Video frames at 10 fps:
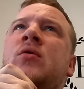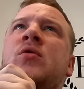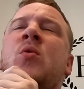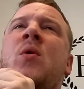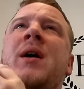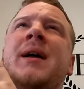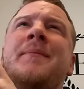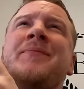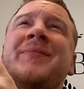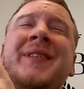or
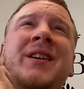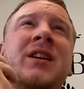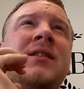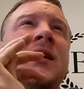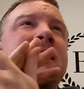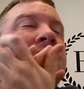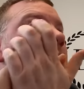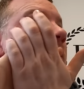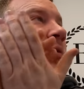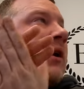quiet. 9 times out of
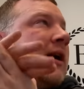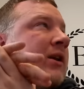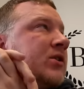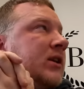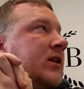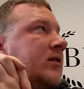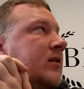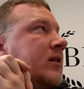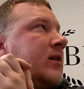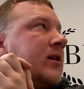10, they're quiet actually.
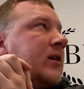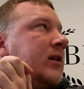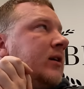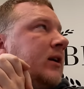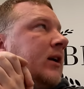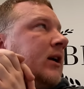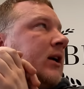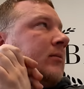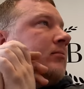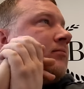
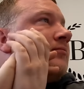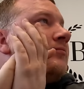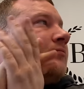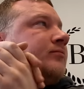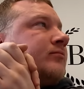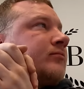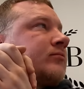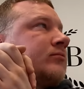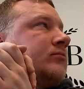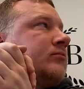A
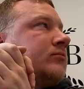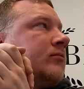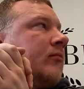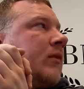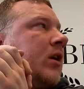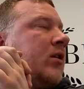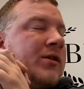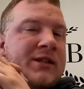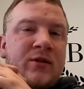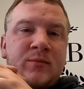
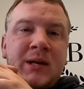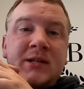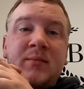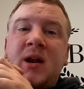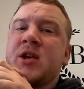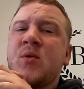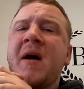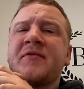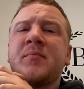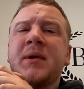lot of sales places will be like, you
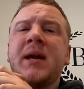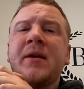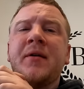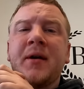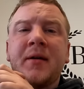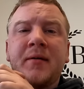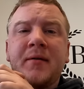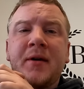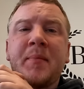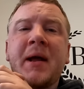have to be in on
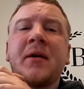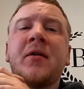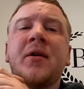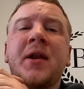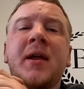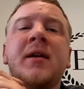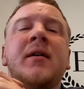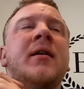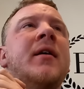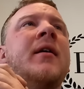a bank holiday.
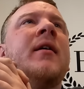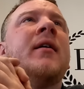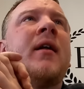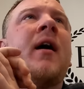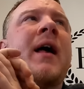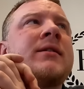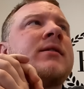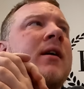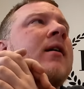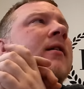
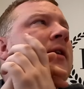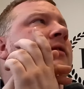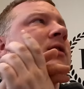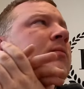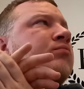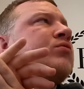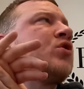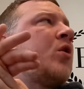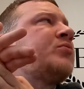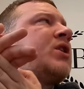That's a
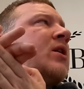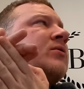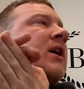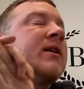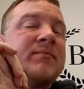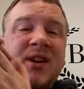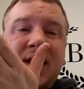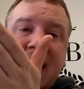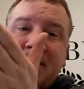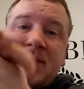top sales day. And
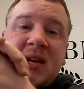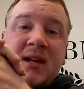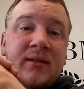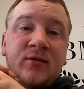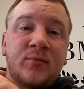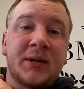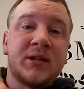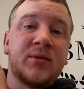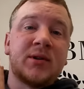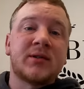I am here
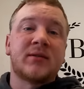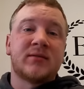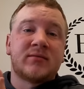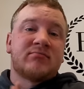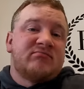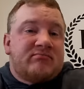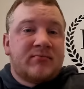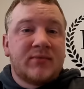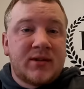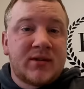normally, to be honest, because
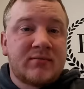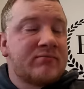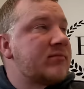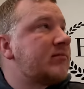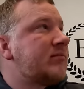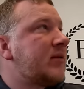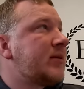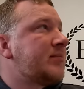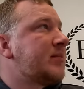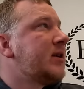I'm
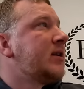a